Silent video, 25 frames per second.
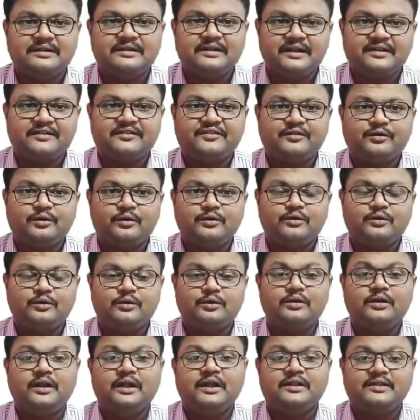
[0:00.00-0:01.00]
Let's go
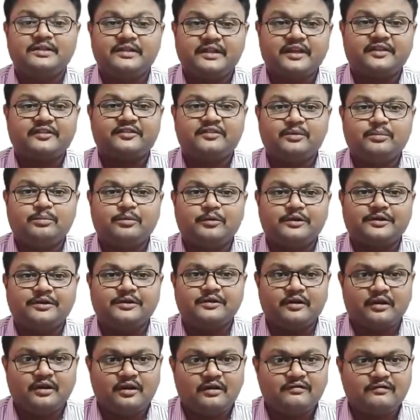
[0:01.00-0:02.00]
to next
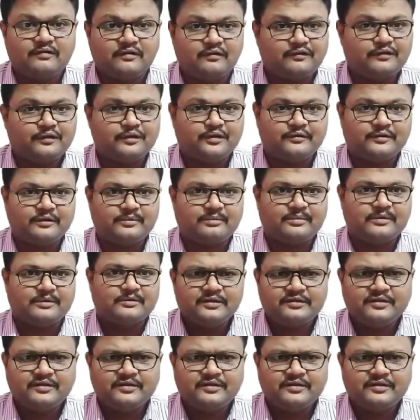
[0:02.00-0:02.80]
point of food web.